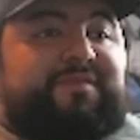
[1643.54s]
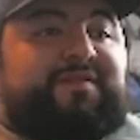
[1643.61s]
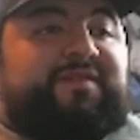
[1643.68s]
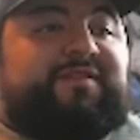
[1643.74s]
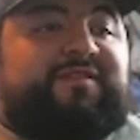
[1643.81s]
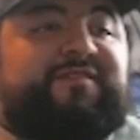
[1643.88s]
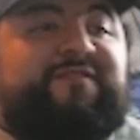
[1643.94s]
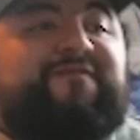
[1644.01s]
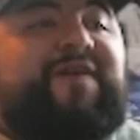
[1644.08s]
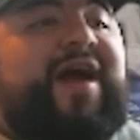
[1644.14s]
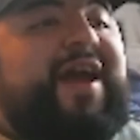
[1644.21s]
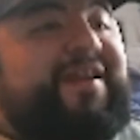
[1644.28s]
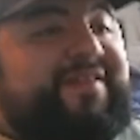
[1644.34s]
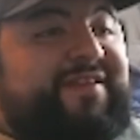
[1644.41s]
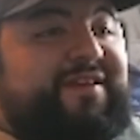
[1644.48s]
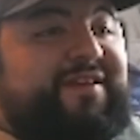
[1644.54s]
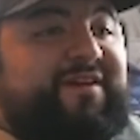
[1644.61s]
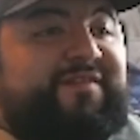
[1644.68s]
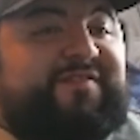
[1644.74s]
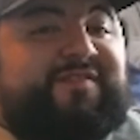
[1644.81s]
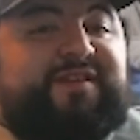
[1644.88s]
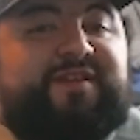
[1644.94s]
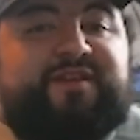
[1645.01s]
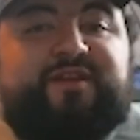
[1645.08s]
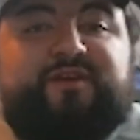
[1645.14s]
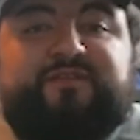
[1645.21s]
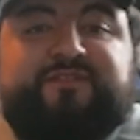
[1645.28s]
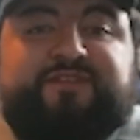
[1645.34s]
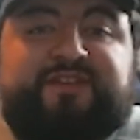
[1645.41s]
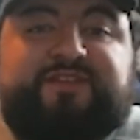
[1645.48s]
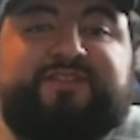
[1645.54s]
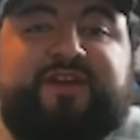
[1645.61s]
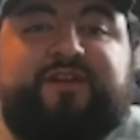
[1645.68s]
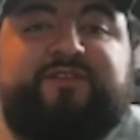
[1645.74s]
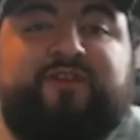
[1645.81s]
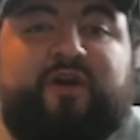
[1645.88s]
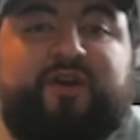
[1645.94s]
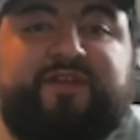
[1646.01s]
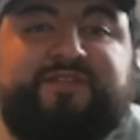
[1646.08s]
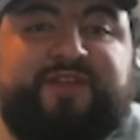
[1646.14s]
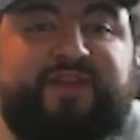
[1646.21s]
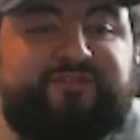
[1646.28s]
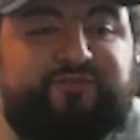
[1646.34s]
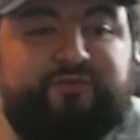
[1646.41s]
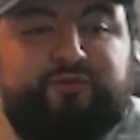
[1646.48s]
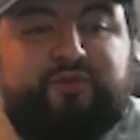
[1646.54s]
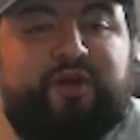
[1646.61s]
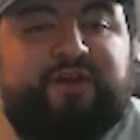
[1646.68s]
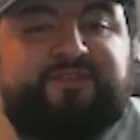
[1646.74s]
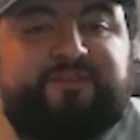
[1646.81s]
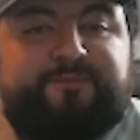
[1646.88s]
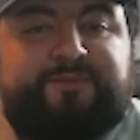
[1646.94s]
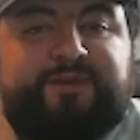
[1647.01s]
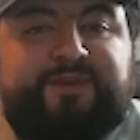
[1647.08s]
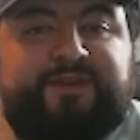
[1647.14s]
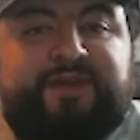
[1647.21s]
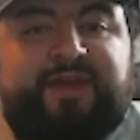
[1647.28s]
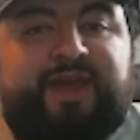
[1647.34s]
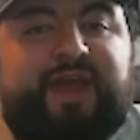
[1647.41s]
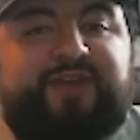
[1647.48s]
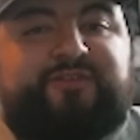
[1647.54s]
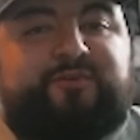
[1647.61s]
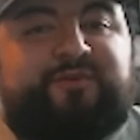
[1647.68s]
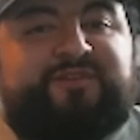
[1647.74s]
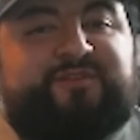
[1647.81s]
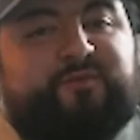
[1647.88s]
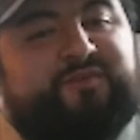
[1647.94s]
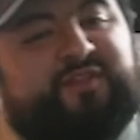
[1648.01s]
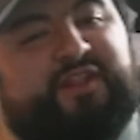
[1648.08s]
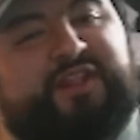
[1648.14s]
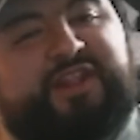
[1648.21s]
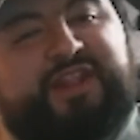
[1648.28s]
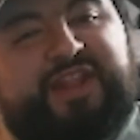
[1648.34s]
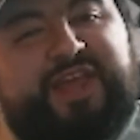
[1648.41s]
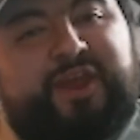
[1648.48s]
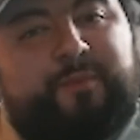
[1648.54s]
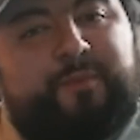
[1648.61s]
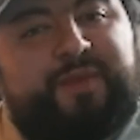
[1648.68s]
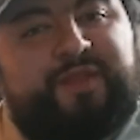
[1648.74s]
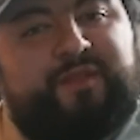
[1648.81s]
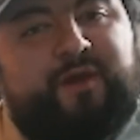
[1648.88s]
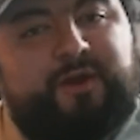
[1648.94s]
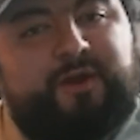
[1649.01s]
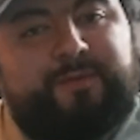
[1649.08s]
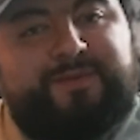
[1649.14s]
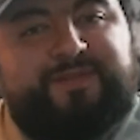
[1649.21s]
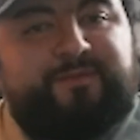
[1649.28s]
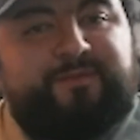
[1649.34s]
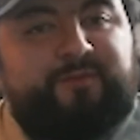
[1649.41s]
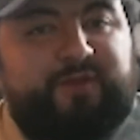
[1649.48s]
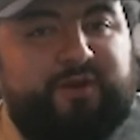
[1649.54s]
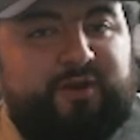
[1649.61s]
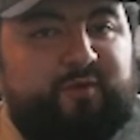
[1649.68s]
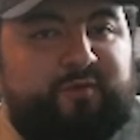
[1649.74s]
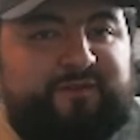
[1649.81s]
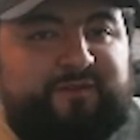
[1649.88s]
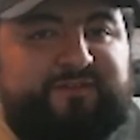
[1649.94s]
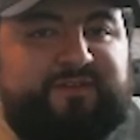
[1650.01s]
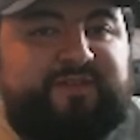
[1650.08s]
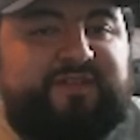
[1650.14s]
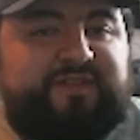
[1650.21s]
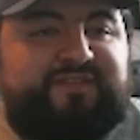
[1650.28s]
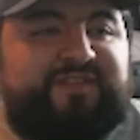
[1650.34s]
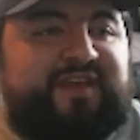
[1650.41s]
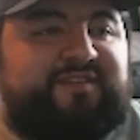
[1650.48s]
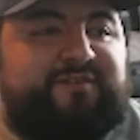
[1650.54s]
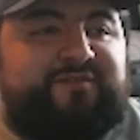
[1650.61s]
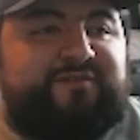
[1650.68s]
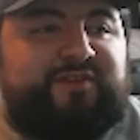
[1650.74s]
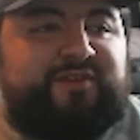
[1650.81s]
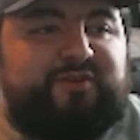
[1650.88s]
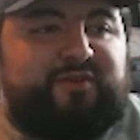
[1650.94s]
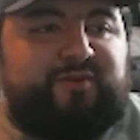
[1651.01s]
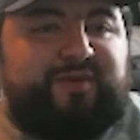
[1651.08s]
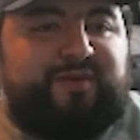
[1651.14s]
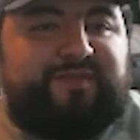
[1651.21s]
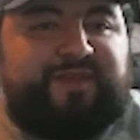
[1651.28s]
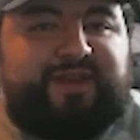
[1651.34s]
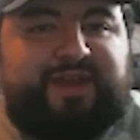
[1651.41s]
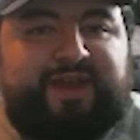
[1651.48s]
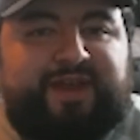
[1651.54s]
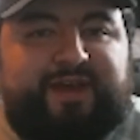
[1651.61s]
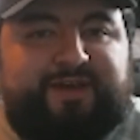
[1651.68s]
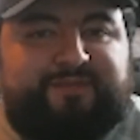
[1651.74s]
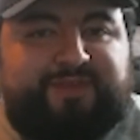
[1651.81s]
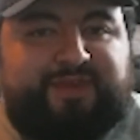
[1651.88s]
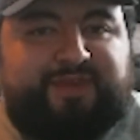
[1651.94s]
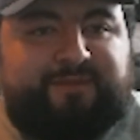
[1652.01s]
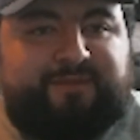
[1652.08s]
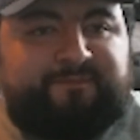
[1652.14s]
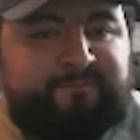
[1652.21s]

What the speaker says: this is a fine DLC. 6 hours long, it's not too long to beat. I do wish it was a little bit longer, but, with some of the side stuff you can do, and then the